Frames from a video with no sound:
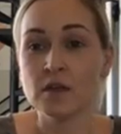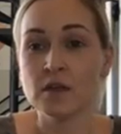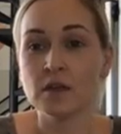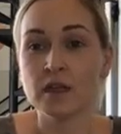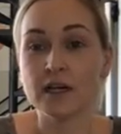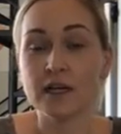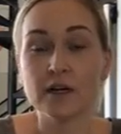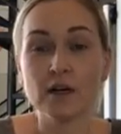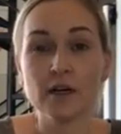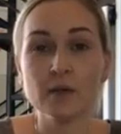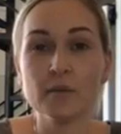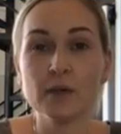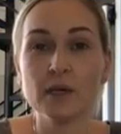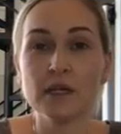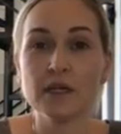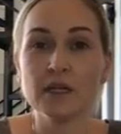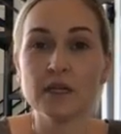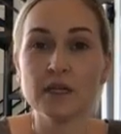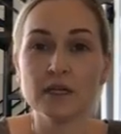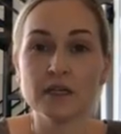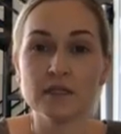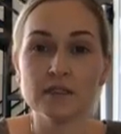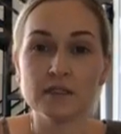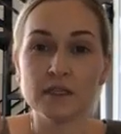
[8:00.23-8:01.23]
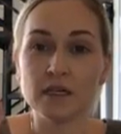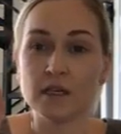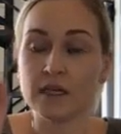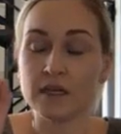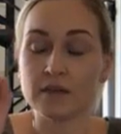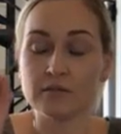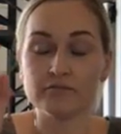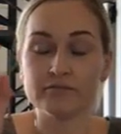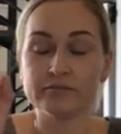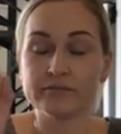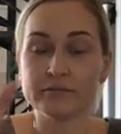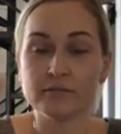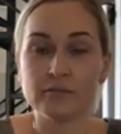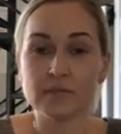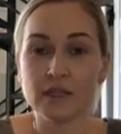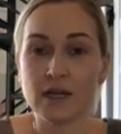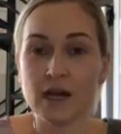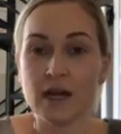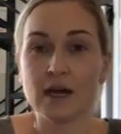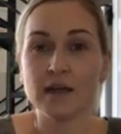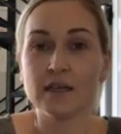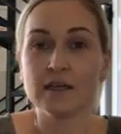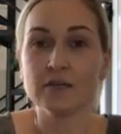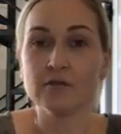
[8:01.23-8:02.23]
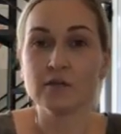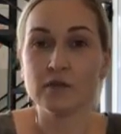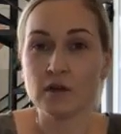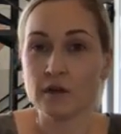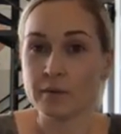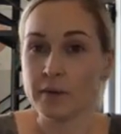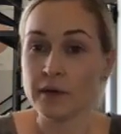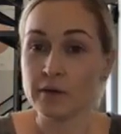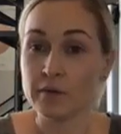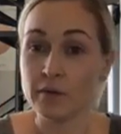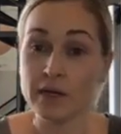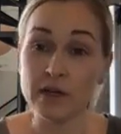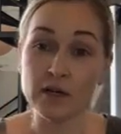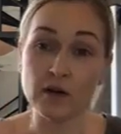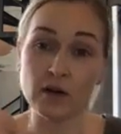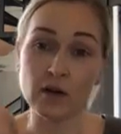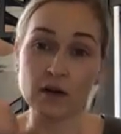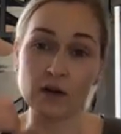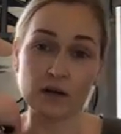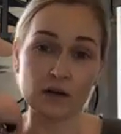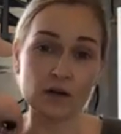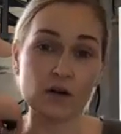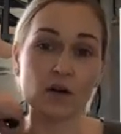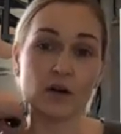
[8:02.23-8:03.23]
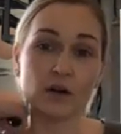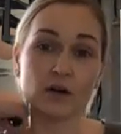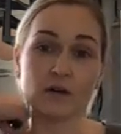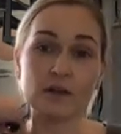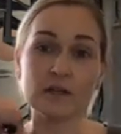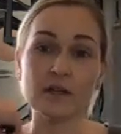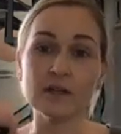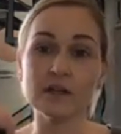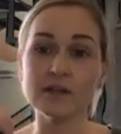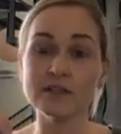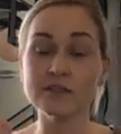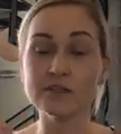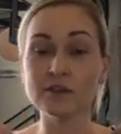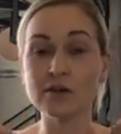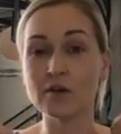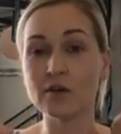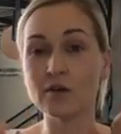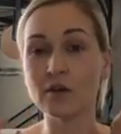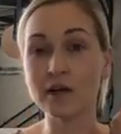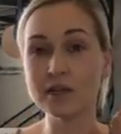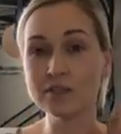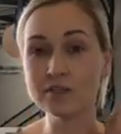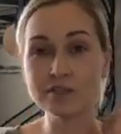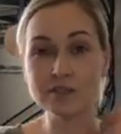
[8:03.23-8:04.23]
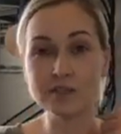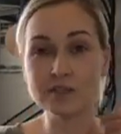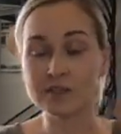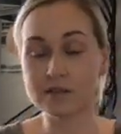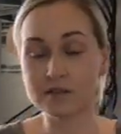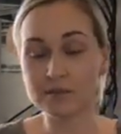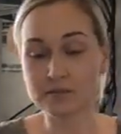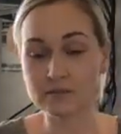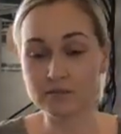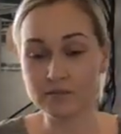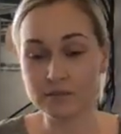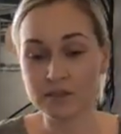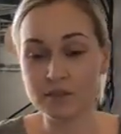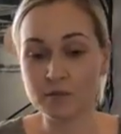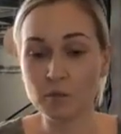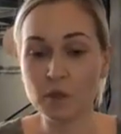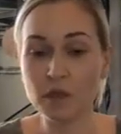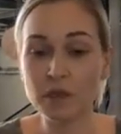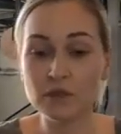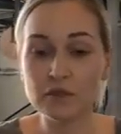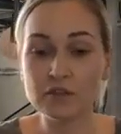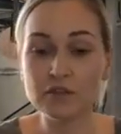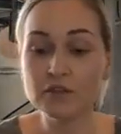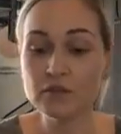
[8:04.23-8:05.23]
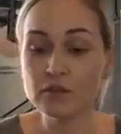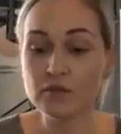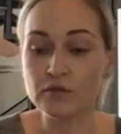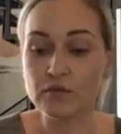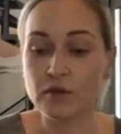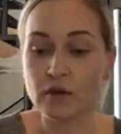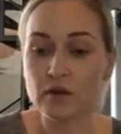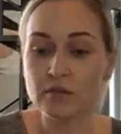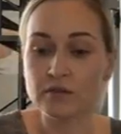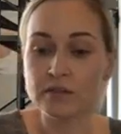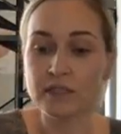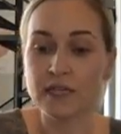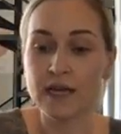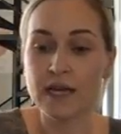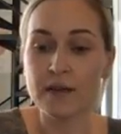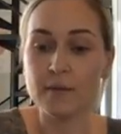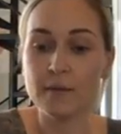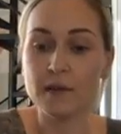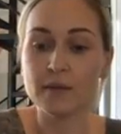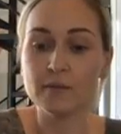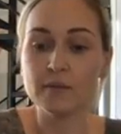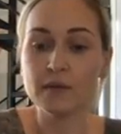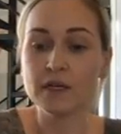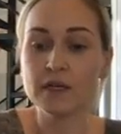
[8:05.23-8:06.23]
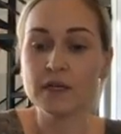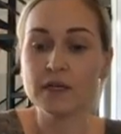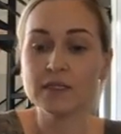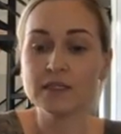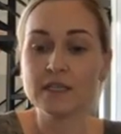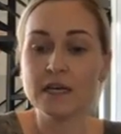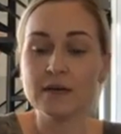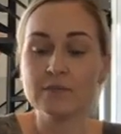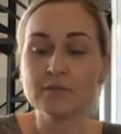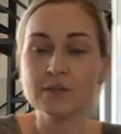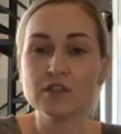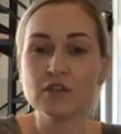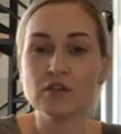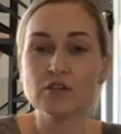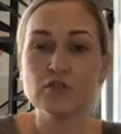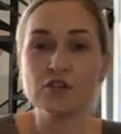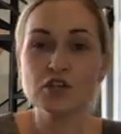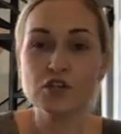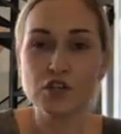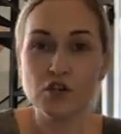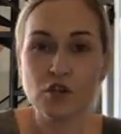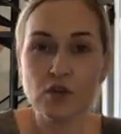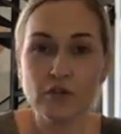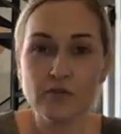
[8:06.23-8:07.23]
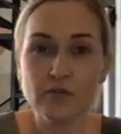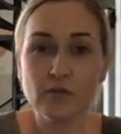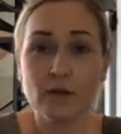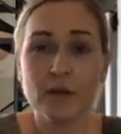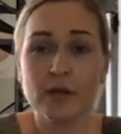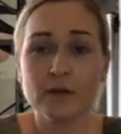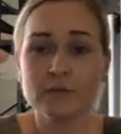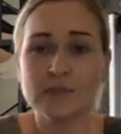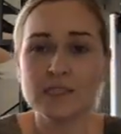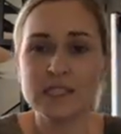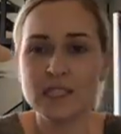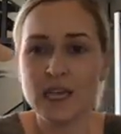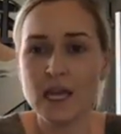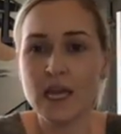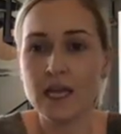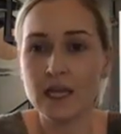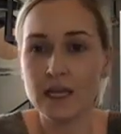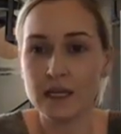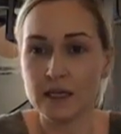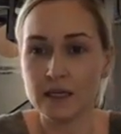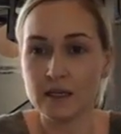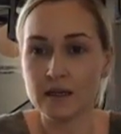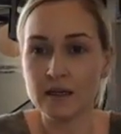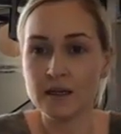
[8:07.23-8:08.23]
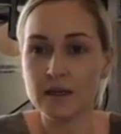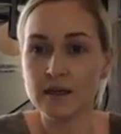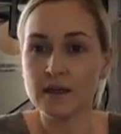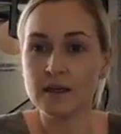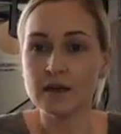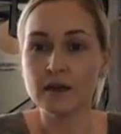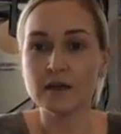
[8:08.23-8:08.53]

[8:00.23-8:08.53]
Like, her opinion is like not even on my radar at all. So I just speak the truth all the time. And because I'm so sure of what I'm saying,